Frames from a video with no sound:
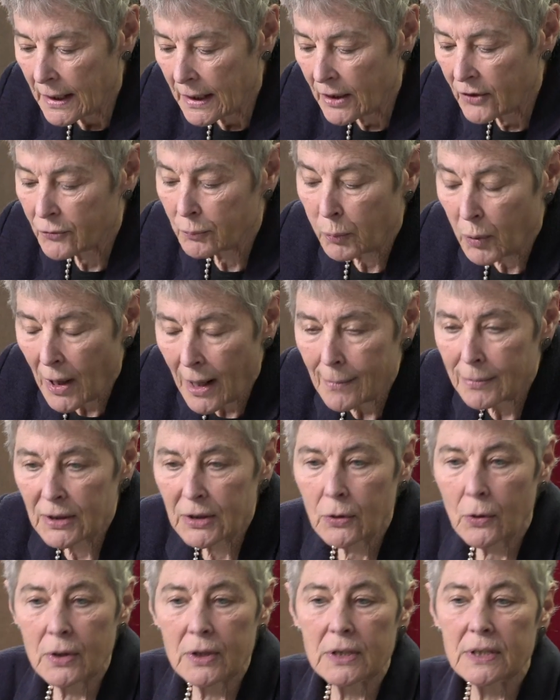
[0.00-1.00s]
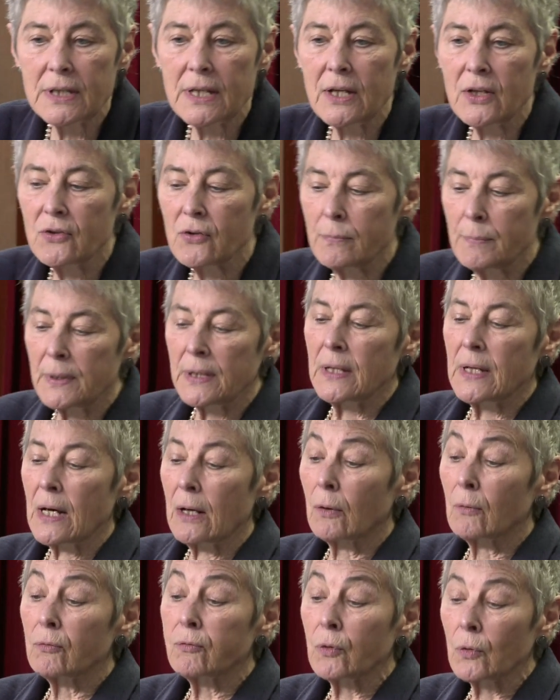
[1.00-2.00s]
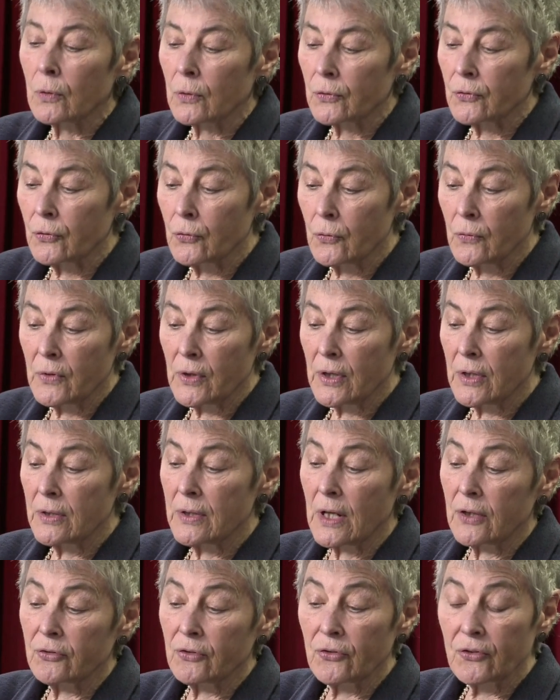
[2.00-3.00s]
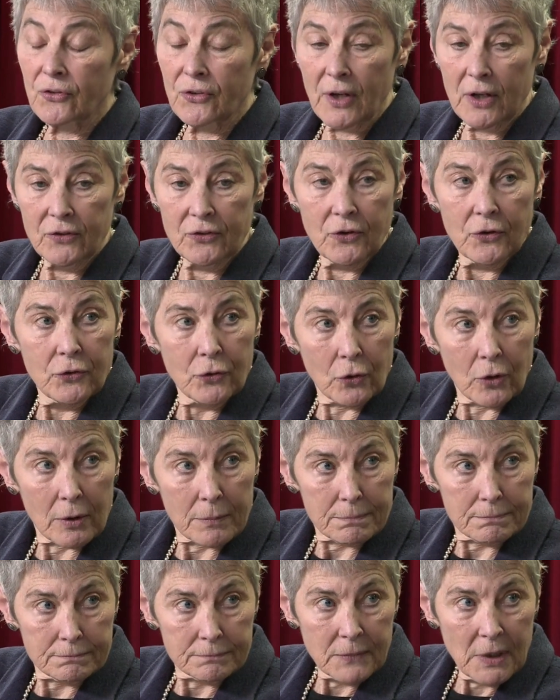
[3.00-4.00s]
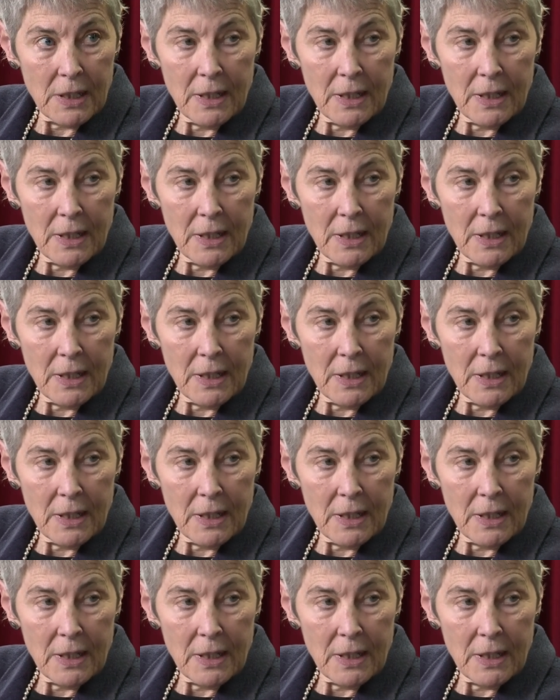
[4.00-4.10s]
is probably going to need to be helpful to the nation states in Europe